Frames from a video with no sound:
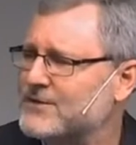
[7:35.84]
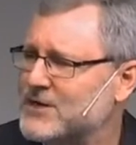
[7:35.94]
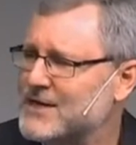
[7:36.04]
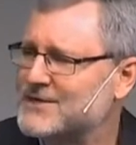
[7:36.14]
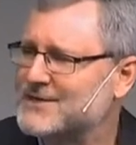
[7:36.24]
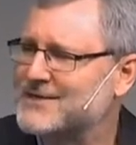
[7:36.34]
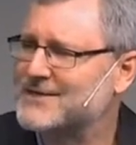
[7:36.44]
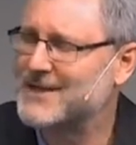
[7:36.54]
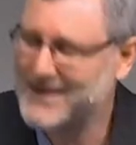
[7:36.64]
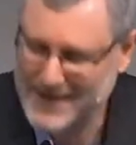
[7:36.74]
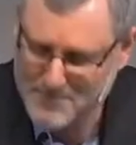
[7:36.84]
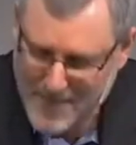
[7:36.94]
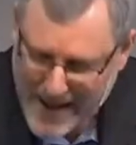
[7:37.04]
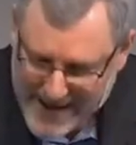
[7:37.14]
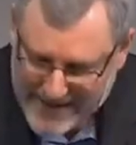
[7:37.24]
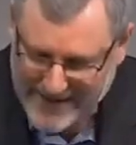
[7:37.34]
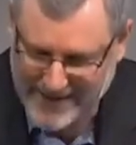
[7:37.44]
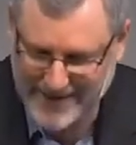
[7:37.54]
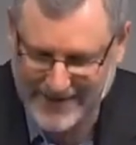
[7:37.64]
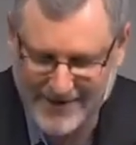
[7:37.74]
Jesus is here
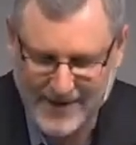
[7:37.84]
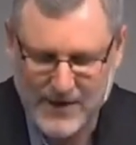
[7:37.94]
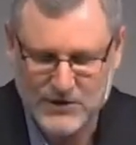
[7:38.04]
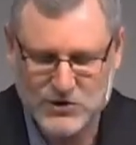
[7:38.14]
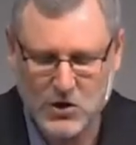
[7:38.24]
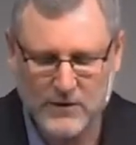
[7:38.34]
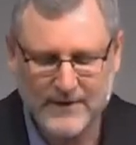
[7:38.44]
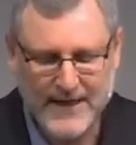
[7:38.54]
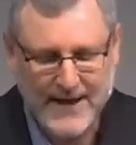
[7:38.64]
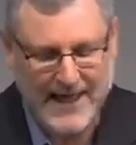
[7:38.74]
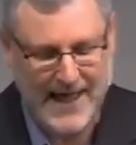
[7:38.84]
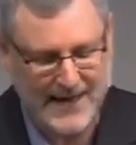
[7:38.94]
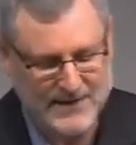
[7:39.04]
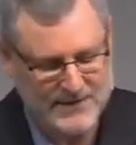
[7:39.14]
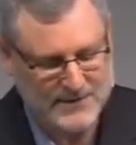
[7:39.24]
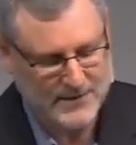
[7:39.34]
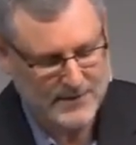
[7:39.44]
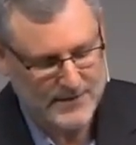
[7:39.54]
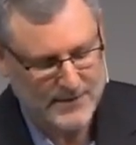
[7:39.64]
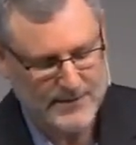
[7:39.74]
making, John then adds,
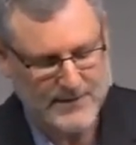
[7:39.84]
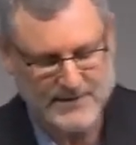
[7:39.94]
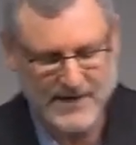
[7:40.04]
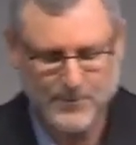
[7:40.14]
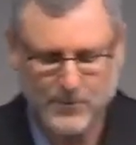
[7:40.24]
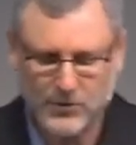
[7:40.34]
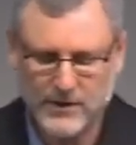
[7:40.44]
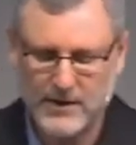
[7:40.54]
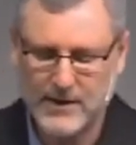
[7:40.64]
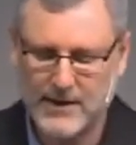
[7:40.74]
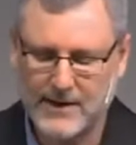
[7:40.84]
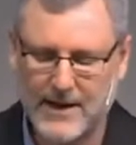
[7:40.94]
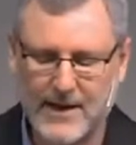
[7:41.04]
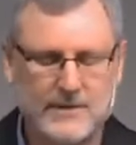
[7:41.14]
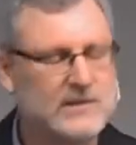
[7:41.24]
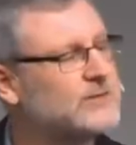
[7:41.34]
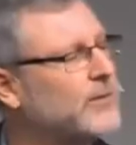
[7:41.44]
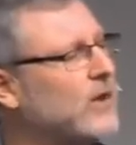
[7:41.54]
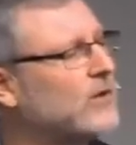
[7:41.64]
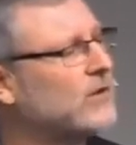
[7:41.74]
"The temple that he had
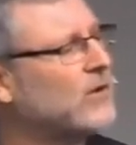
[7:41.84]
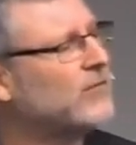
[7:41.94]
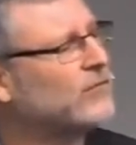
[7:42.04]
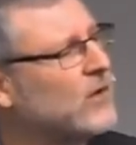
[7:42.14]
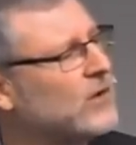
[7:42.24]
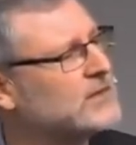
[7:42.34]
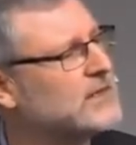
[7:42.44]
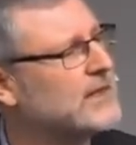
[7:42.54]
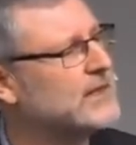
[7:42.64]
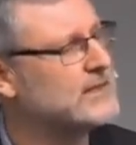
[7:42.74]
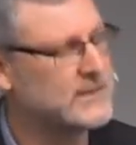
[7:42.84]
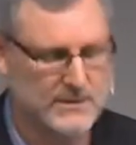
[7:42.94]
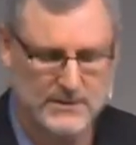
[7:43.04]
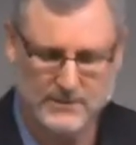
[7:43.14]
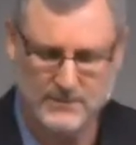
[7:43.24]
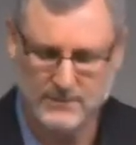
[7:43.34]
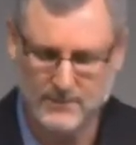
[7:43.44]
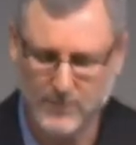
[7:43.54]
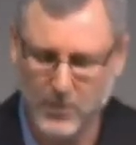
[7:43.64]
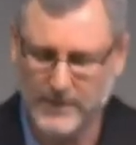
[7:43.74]
spoken of was his
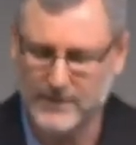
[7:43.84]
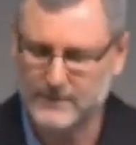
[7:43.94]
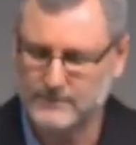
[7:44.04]
body."